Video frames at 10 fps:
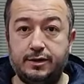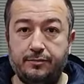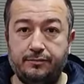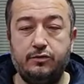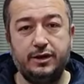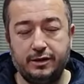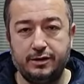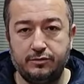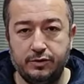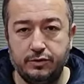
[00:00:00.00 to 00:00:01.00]
It's a little
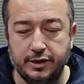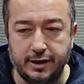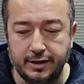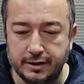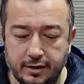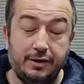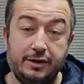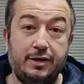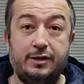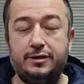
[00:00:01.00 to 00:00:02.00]
hard, so it
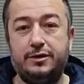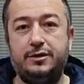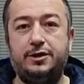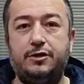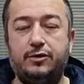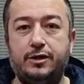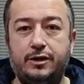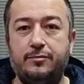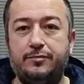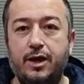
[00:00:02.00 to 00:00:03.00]
doesn't go very far
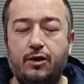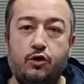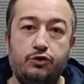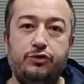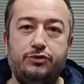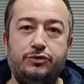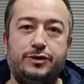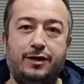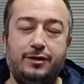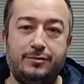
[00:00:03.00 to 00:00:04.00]
yet. They
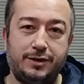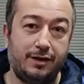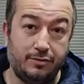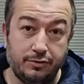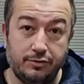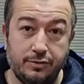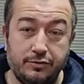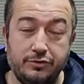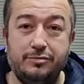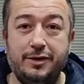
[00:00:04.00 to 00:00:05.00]
designed it
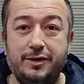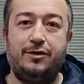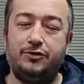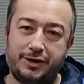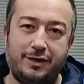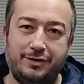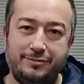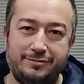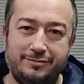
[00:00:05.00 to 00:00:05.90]
accordingly. It's a bit confusing.